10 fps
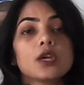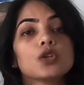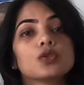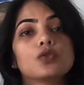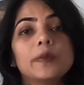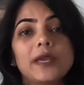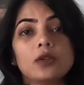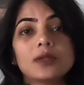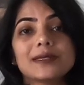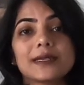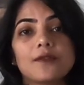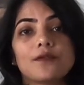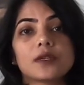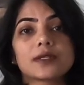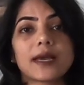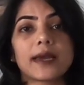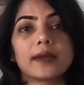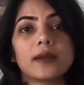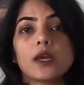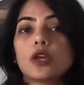So to be on the safer
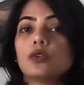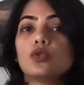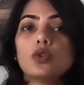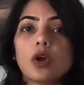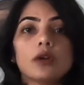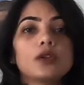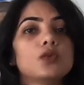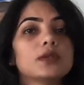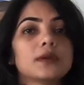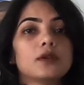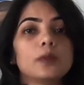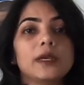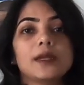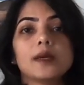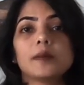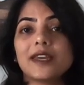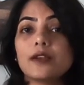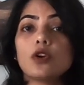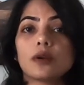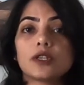side, do not use aluminium in
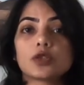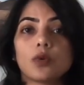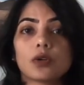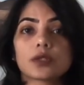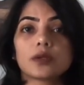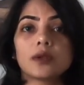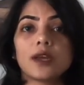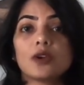your dishwasher.